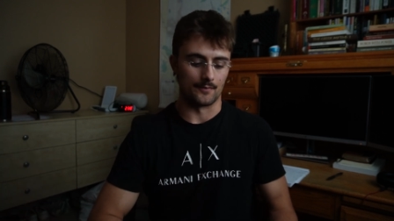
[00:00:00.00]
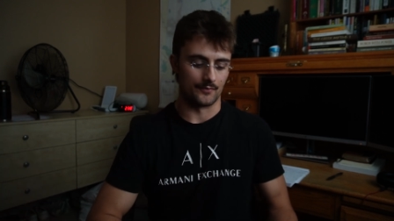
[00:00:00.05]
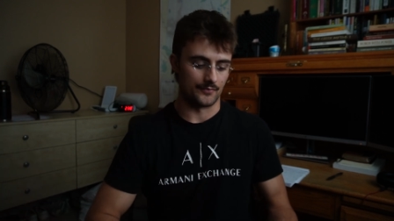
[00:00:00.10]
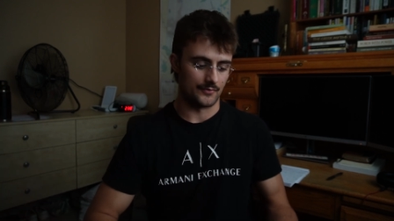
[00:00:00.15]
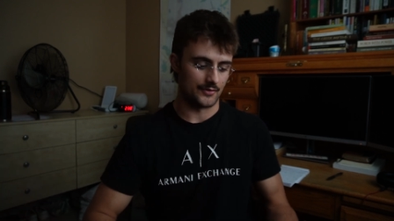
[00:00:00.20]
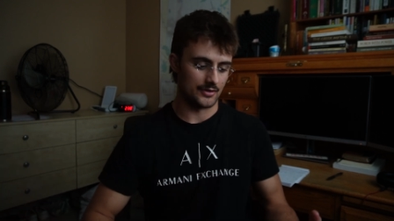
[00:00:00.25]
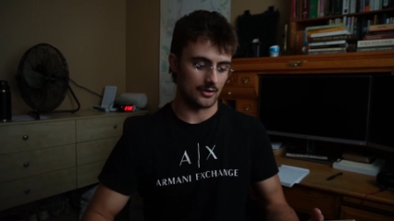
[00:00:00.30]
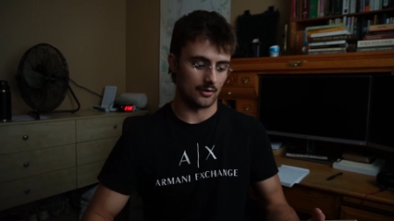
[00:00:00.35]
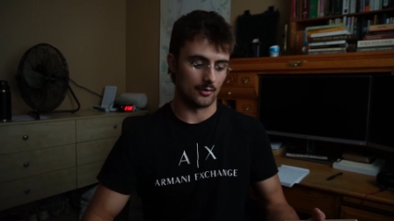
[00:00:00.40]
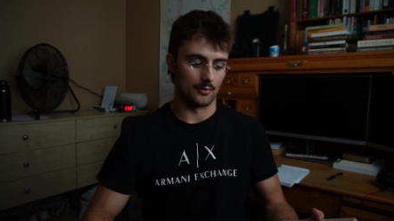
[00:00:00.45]

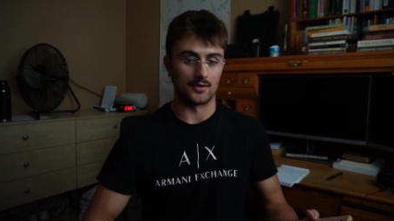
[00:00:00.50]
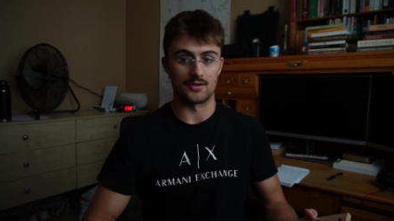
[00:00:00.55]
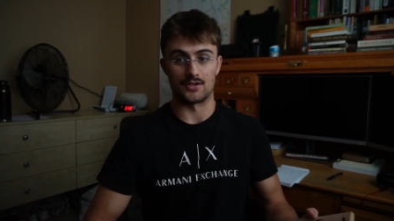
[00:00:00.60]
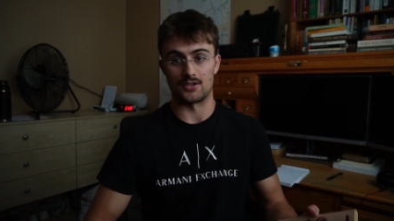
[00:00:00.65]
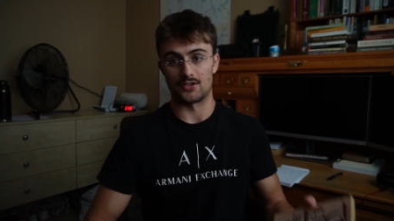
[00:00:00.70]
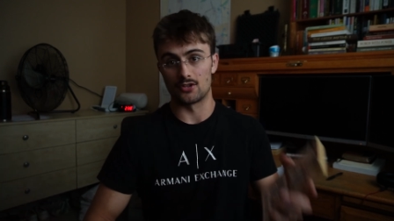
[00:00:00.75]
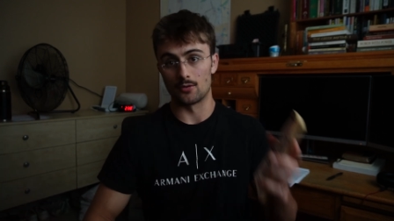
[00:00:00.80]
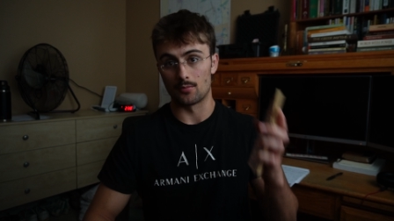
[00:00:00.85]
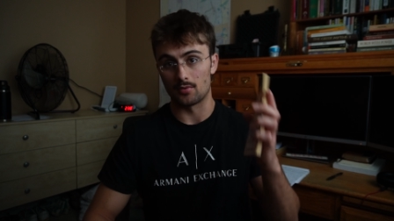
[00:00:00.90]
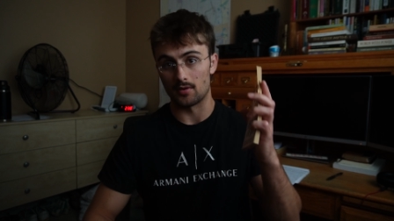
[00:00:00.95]
So this
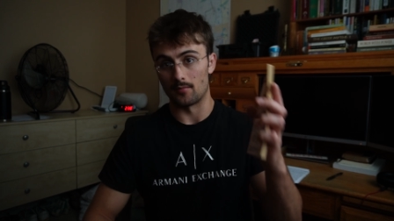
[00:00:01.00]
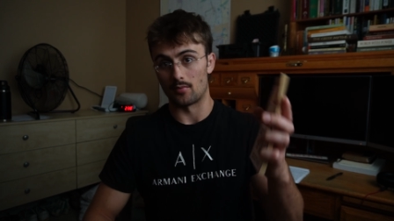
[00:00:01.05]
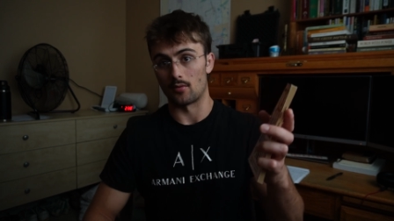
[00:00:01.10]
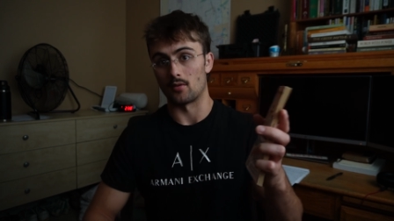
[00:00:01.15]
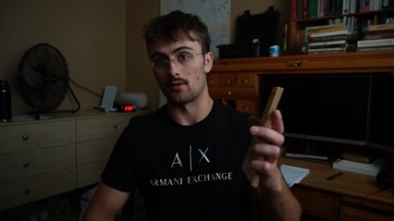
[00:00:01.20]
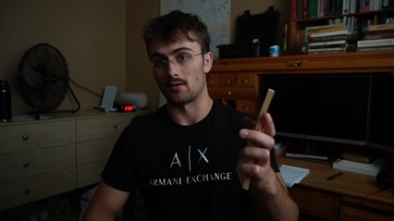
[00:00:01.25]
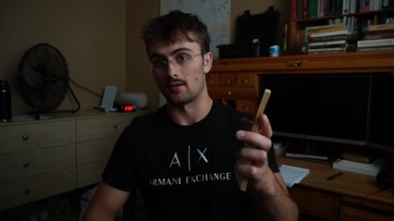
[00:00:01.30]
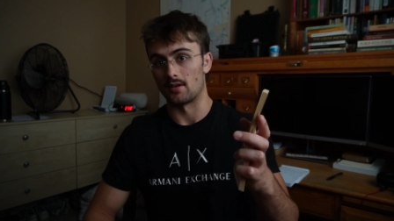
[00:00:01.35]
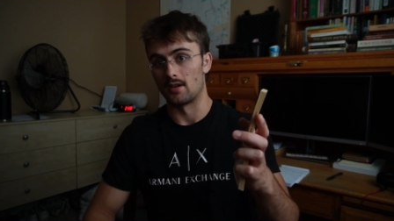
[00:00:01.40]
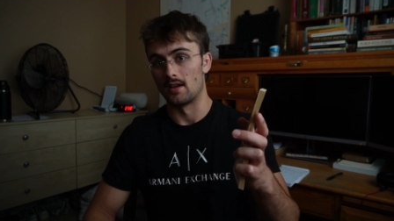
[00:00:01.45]
is super
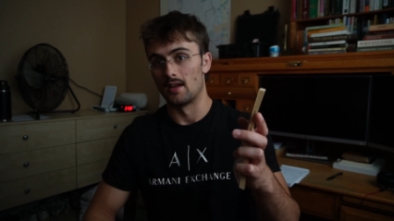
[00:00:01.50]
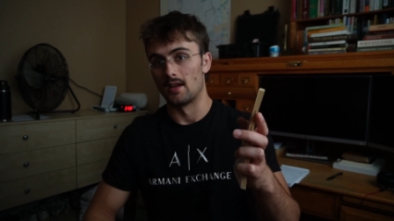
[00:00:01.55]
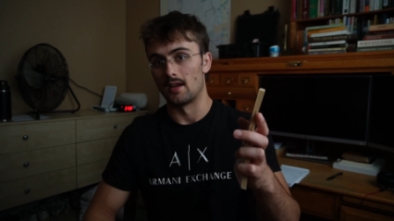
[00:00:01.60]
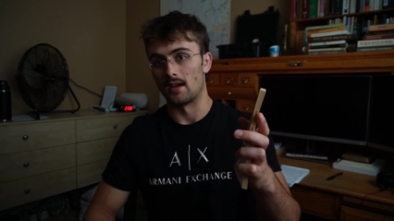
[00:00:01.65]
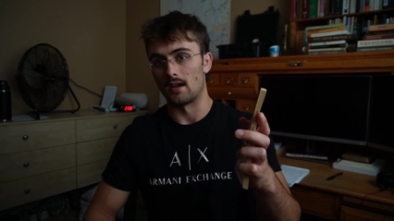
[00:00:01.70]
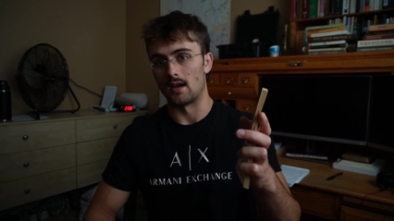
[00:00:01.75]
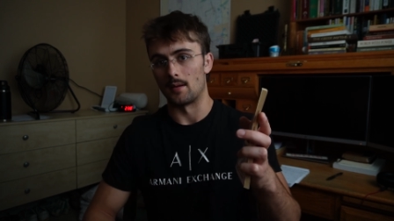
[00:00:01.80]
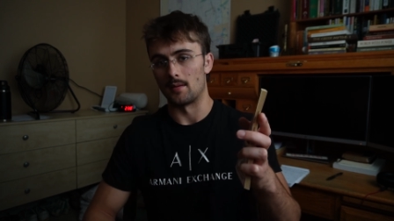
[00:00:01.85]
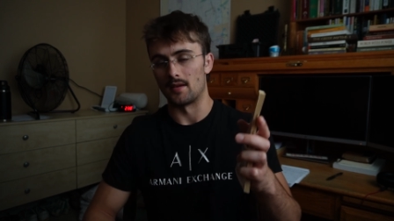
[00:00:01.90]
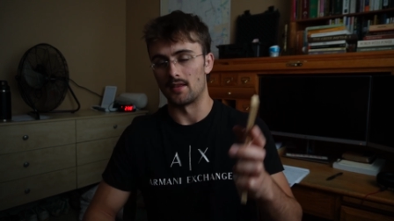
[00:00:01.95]
important
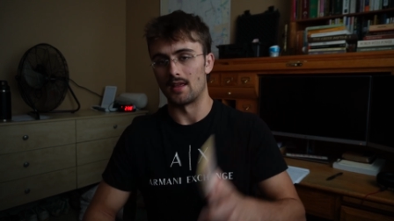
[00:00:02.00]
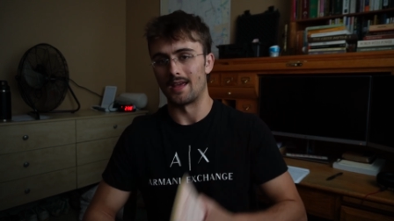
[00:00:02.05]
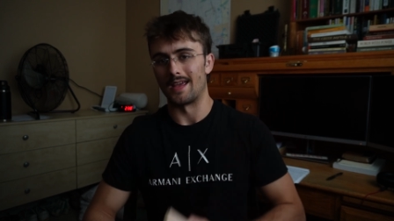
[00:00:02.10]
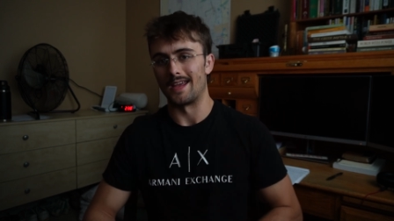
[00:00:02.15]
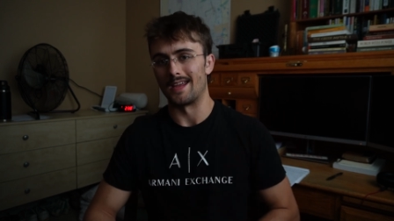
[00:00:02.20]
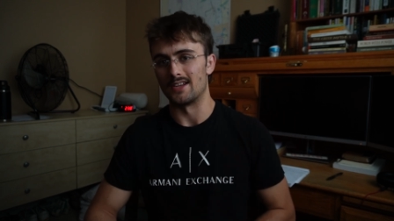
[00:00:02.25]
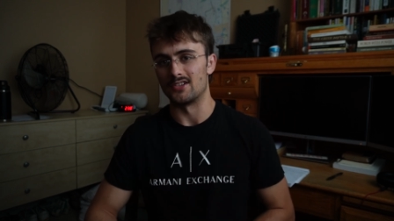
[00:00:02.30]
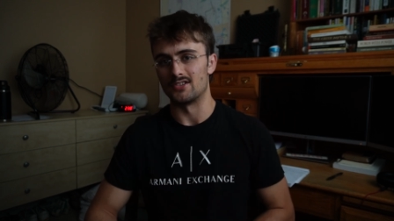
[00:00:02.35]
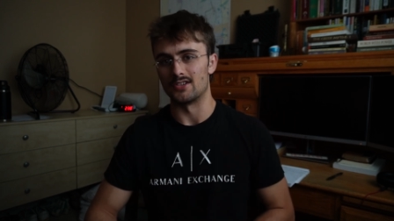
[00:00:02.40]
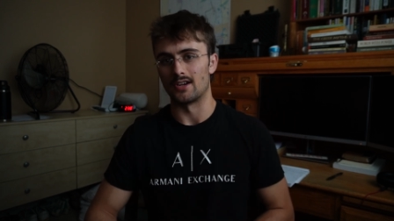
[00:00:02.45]
in the
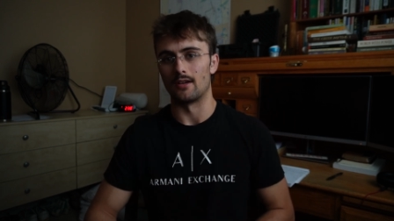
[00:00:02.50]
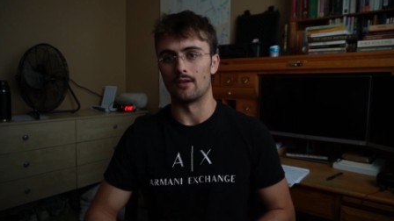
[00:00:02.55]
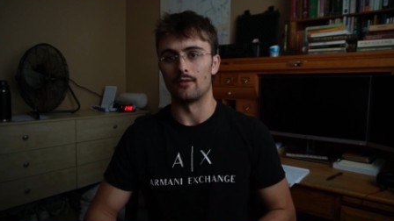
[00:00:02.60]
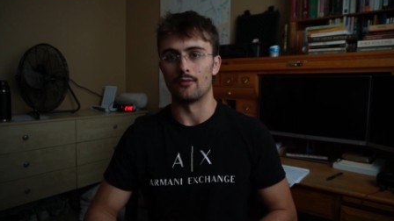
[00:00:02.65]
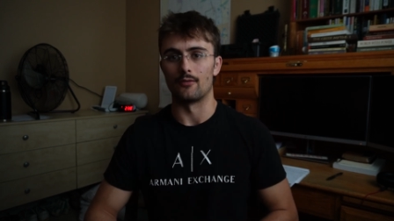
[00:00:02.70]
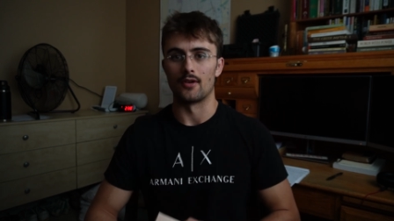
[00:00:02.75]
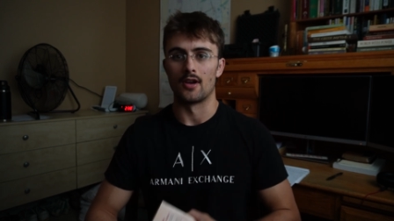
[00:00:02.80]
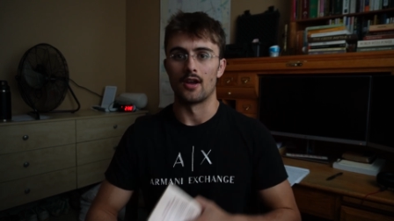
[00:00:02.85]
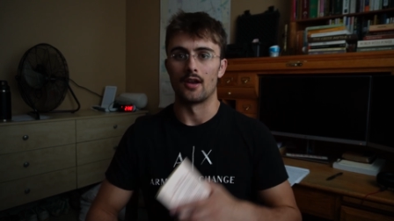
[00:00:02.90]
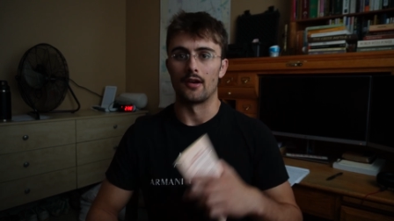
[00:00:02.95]
age
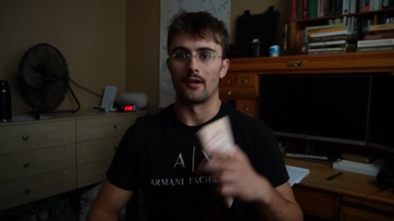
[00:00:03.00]
of